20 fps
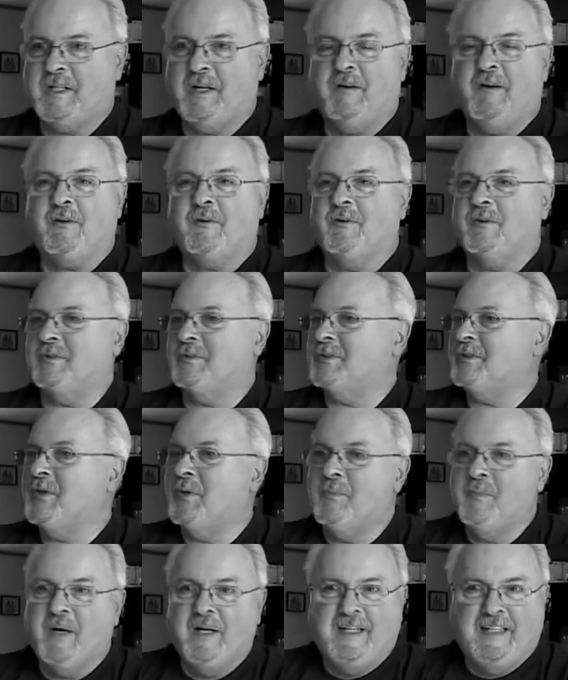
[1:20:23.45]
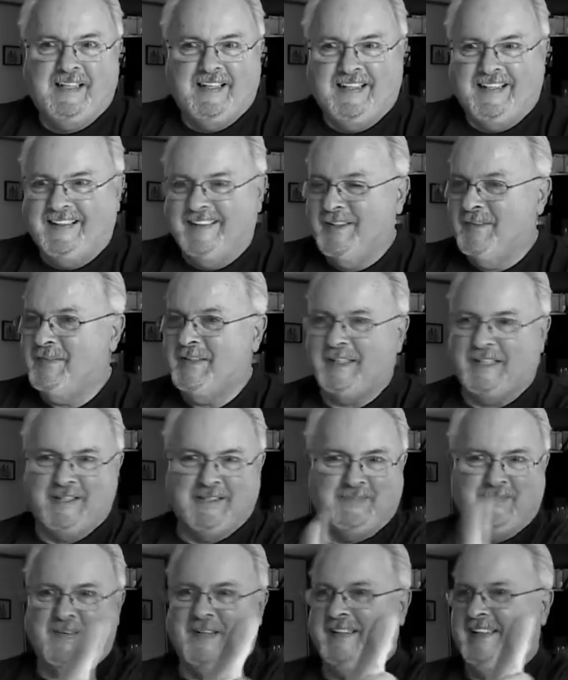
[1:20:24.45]
Hysterical because no money in it. Nobody
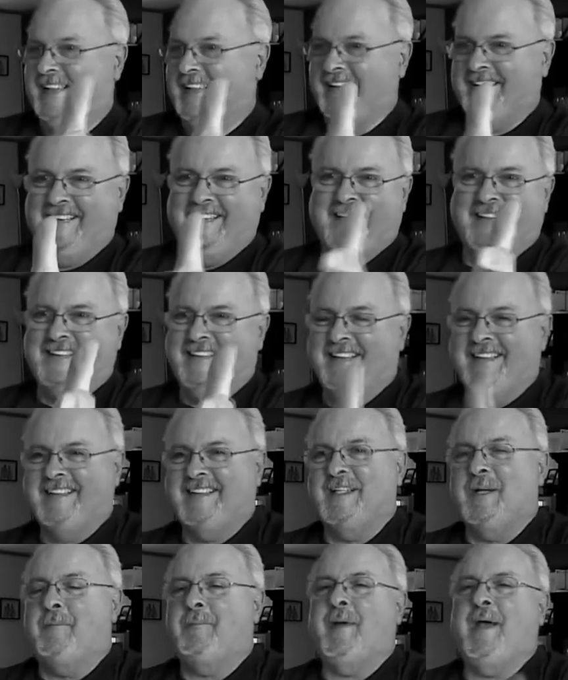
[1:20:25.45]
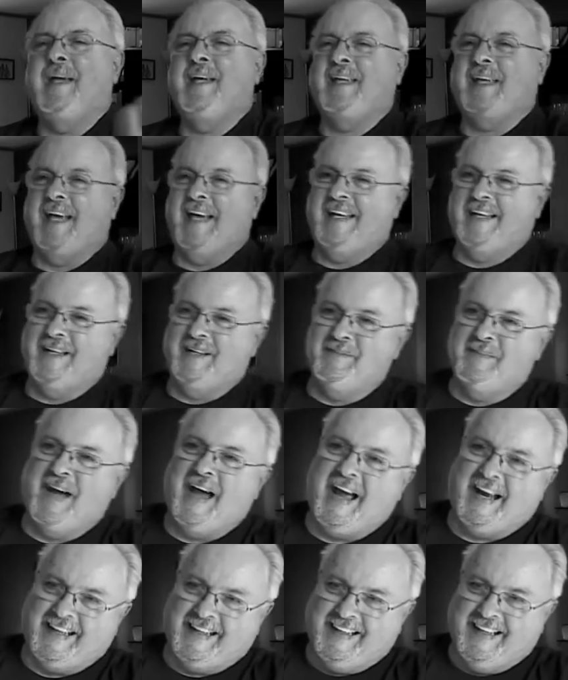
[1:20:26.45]
gives money in it. It's in a paint can in the
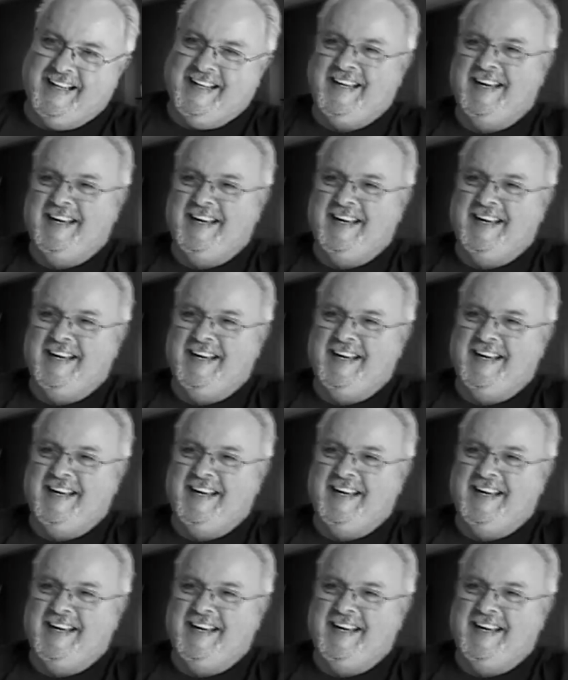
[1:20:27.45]
back.